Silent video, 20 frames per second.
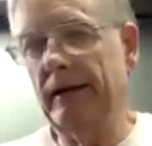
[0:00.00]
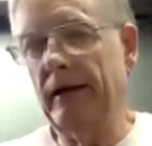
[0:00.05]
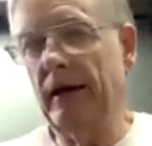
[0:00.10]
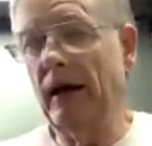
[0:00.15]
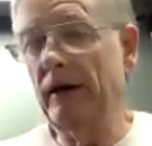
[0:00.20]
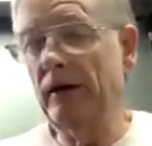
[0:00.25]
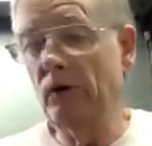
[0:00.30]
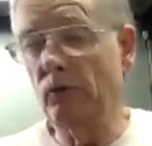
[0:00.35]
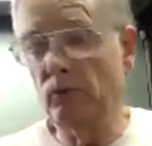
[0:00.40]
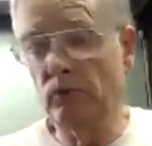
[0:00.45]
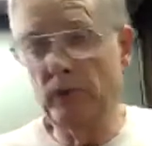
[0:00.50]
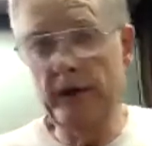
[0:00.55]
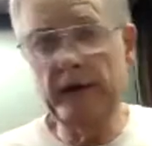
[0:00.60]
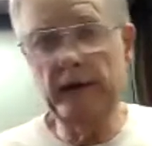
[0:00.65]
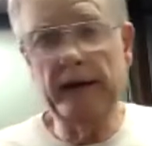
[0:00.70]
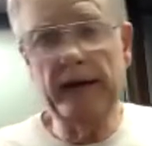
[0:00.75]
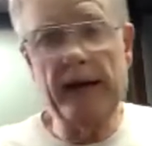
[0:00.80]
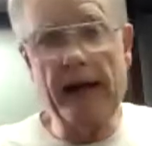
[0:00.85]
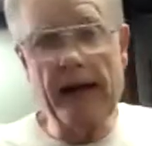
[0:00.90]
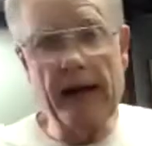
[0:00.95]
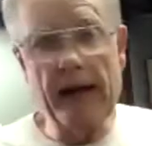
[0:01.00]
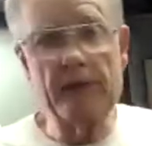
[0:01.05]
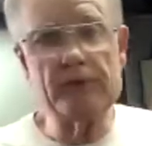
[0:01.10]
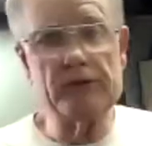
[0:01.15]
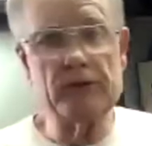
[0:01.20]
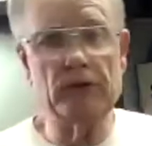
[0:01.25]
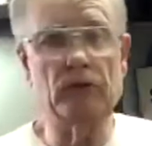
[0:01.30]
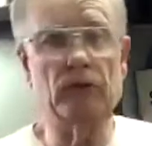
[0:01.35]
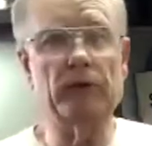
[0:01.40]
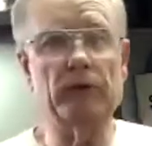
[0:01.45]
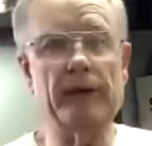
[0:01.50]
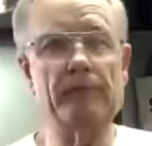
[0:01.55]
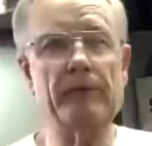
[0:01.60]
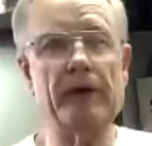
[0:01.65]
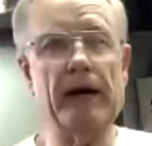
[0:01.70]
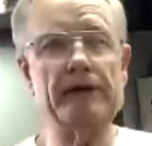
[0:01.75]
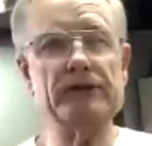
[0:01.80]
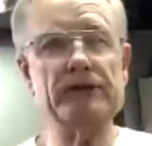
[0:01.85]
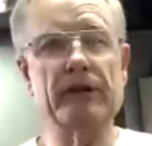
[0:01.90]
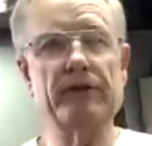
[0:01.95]
are you really absolutely
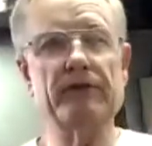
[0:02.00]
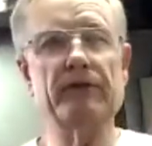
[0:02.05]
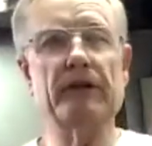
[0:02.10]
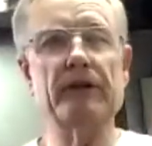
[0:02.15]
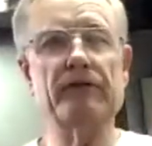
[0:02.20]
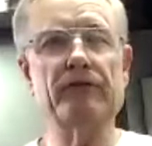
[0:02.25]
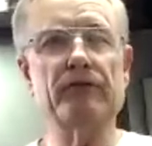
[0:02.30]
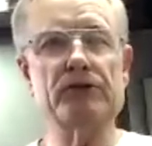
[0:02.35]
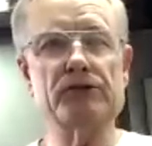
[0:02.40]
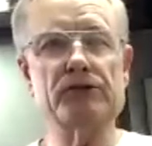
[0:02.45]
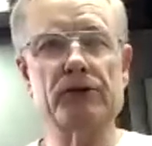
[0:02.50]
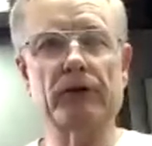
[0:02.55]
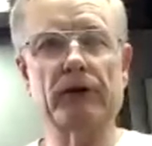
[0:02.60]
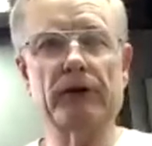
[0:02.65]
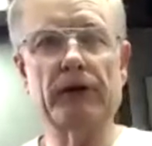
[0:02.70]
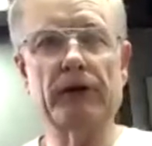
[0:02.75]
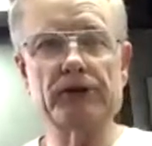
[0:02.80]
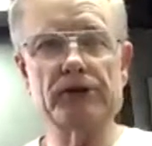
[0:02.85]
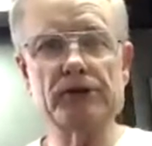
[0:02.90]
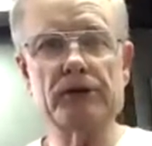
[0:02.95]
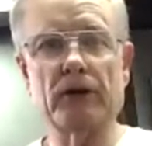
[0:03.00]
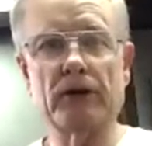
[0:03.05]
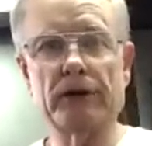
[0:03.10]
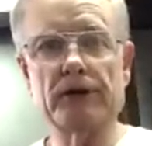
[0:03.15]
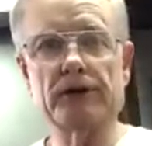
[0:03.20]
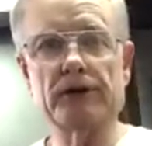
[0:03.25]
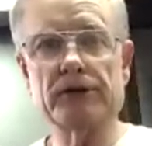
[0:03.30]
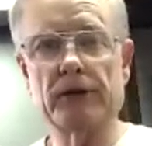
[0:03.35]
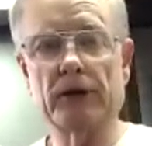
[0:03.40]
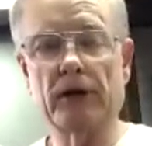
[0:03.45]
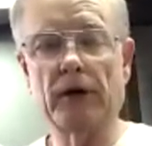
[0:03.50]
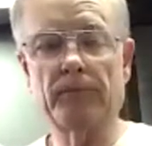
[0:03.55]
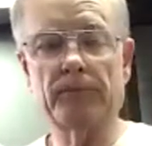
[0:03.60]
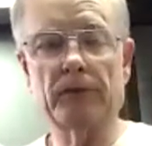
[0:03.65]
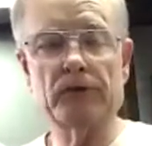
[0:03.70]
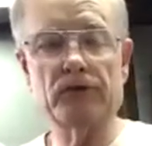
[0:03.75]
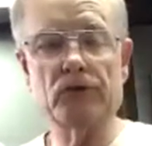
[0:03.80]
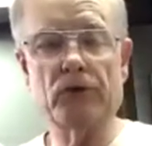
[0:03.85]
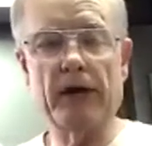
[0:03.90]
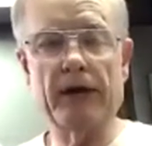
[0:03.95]
positively for sure going to start this thing up
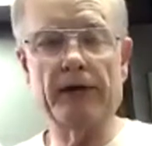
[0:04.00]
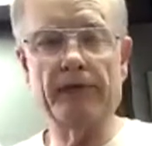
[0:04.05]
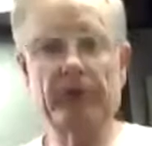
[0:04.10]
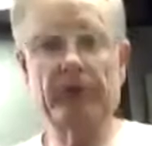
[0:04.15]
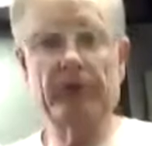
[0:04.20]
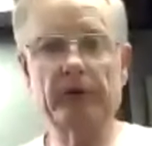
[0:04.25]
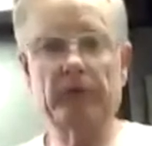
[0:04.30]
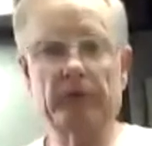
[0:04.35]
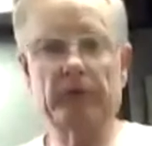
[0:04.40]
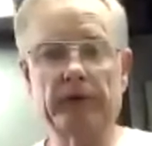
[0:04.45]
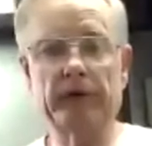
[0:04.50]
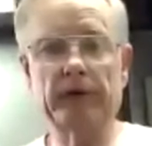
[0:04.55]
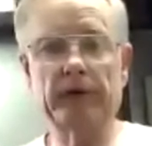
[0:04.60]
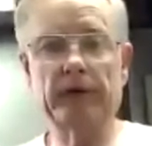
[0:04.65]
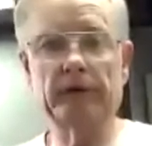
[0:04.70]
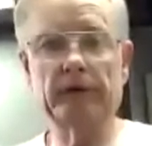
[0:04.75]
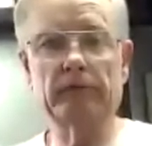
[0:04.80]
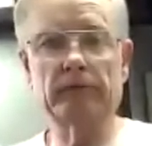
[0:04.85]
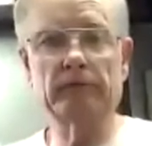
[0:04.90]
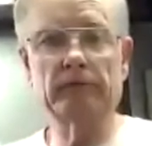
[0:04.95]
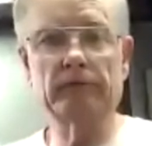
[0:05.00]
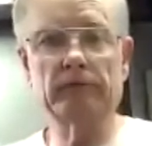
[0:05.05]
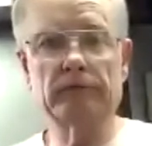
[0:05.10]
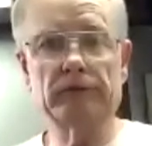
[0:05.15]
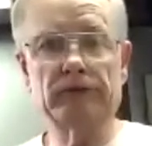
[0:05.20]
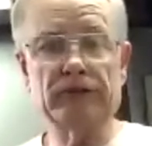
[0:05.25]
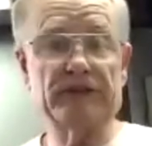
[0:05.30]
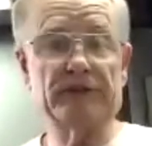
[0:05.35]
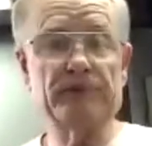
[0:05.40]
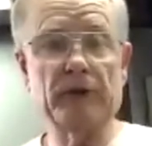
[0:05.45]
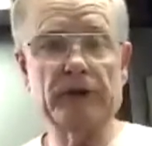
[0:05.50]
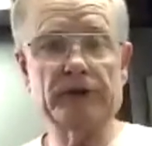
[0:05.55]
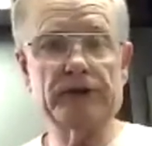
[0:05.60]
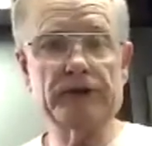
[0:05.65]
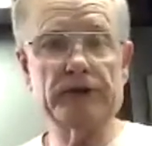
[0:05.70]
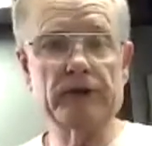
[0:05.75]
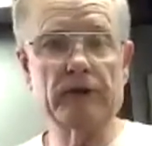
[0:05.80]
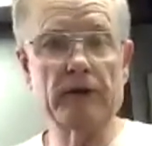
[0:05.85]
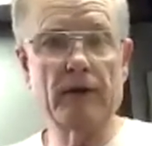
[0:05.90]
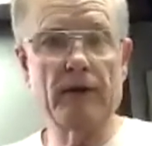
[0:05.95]
and drive it in six
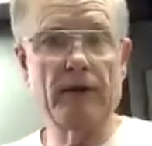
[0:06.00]
months?